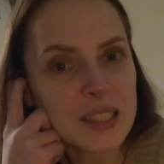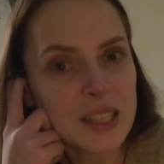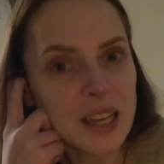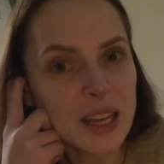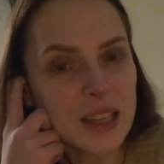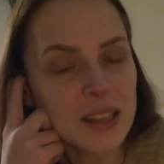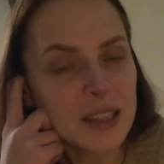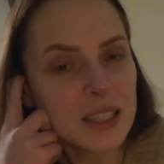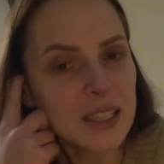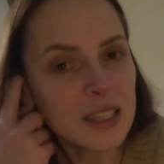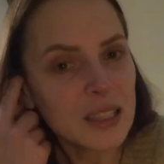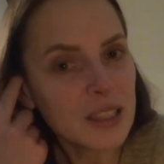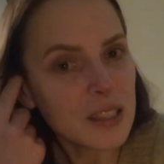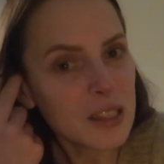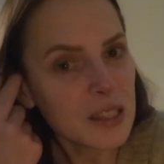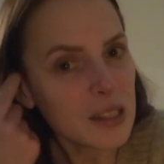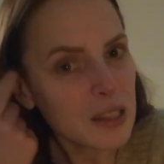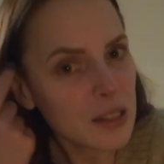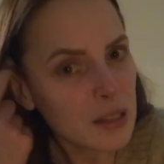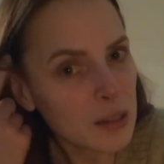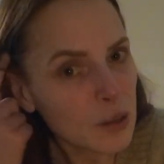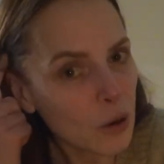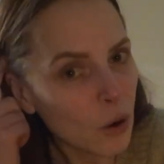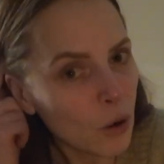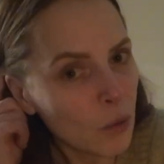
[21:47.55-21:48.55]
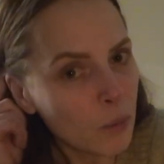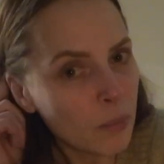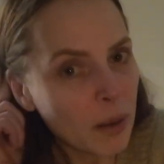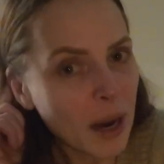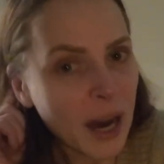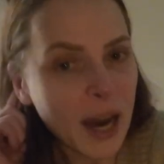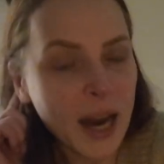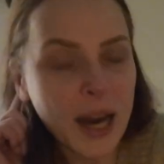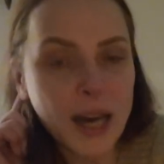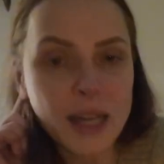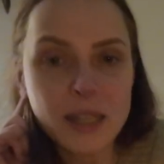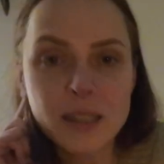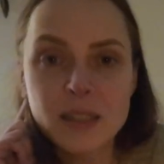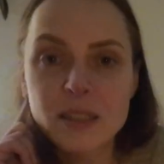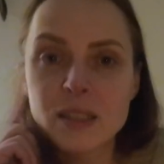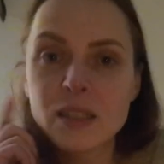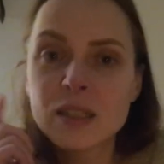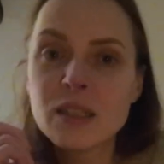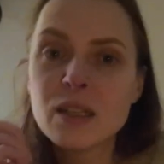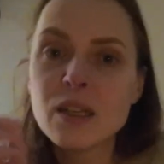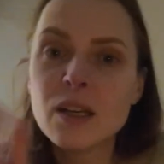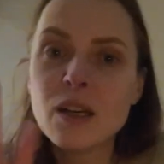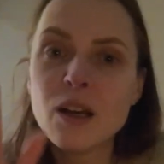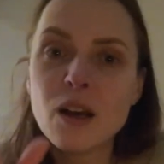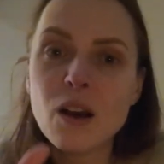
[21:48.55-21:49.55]
I think this is all part
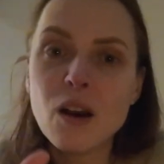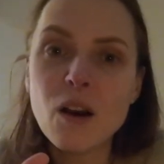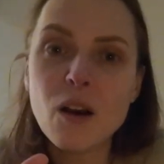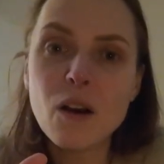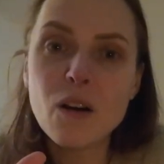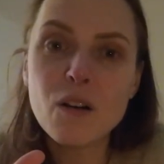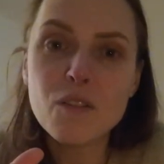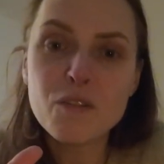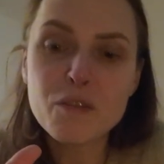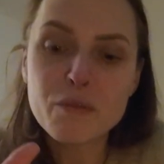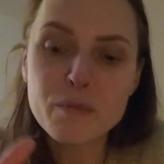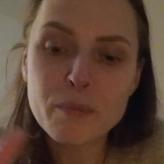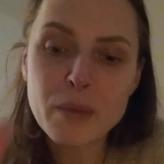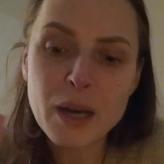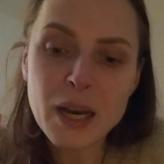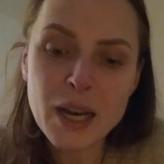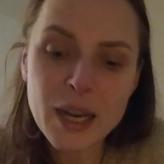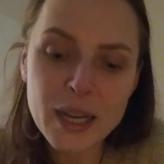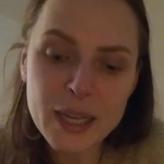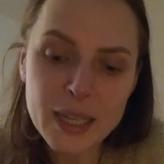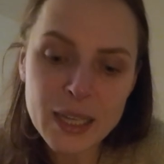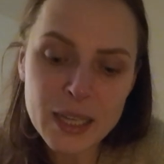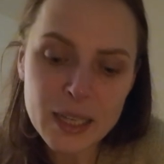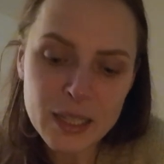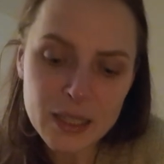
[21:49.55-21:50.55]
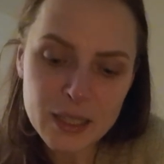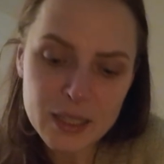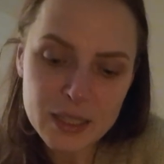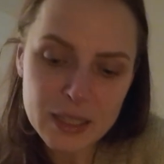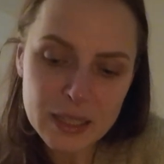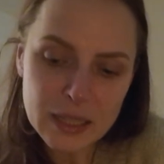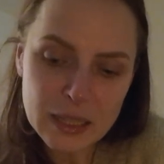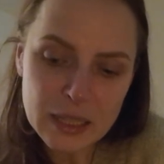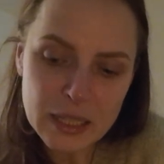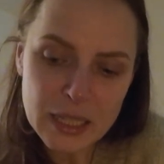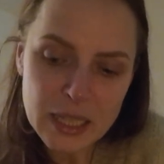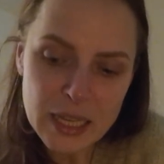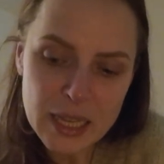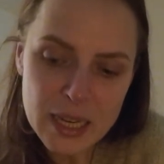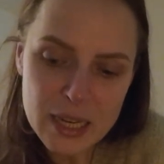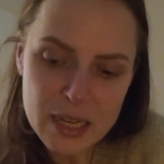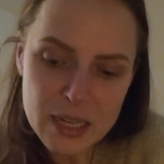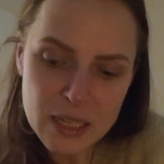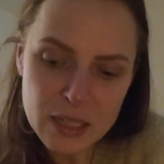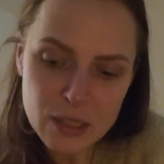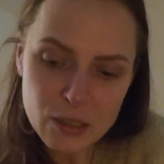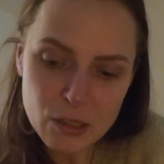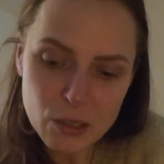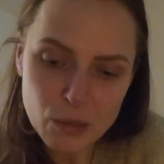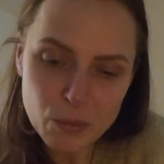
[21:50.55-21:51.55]
of my need
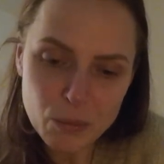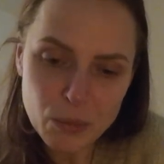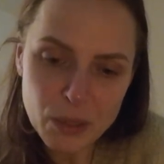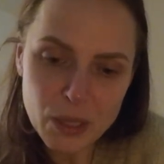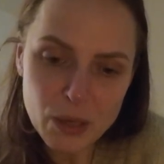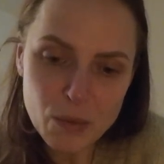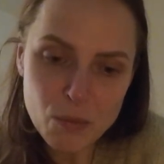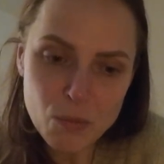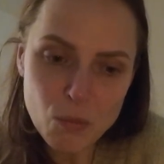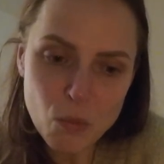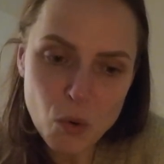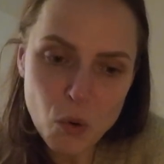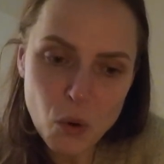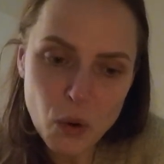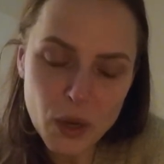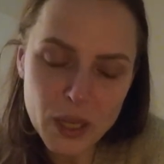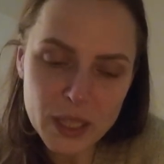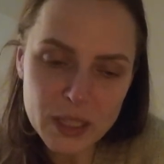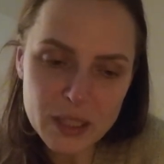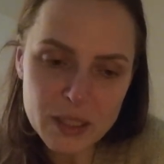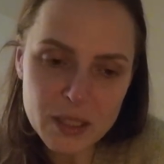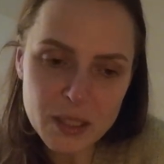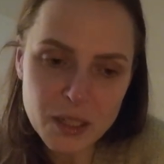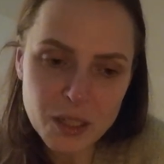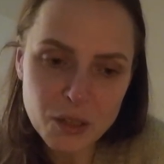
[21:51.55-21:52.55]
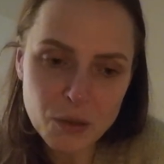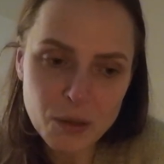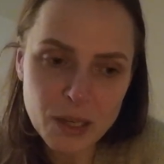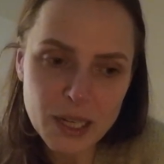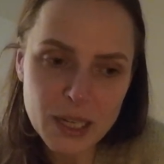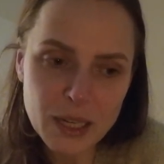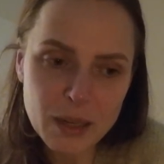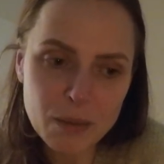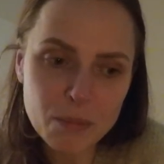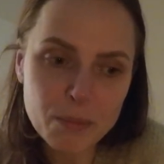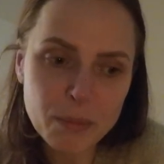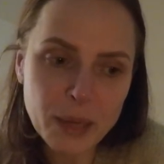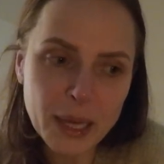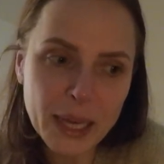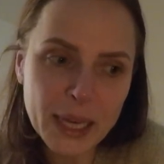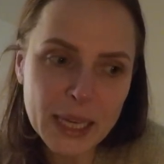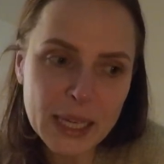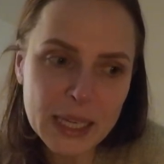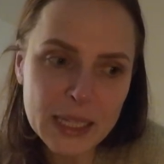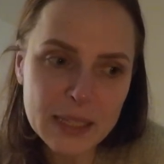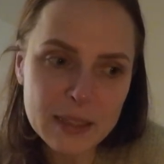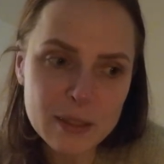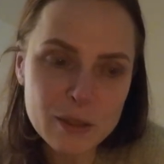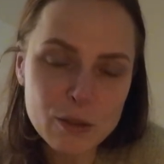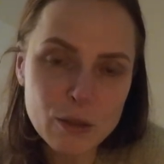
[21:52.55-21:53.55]
to be more integrated back
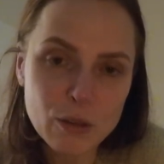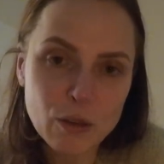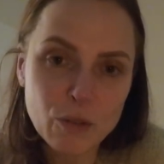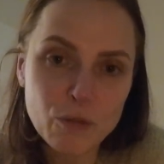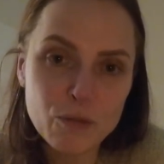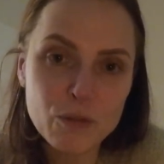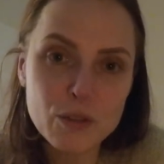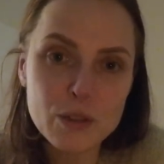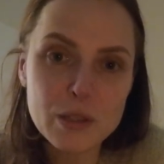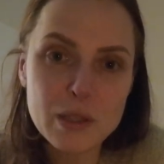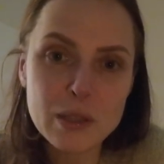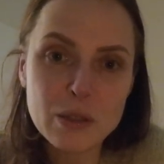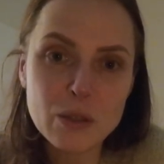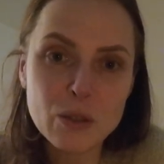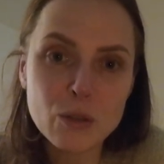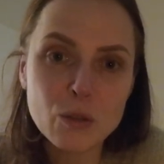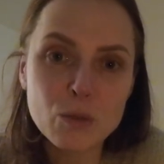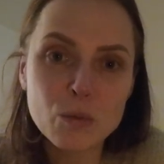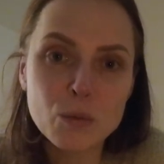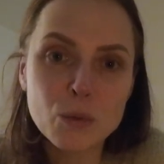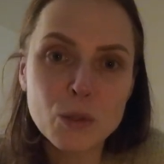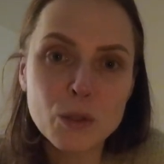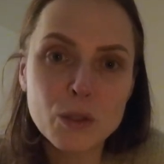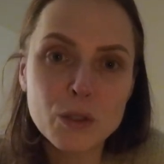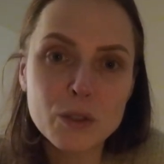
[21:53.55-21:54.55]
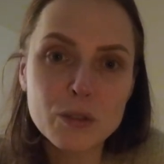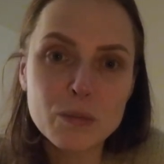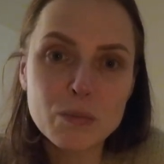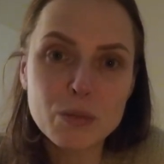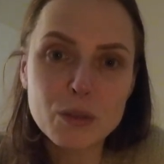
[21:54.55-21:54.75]
into the physical world,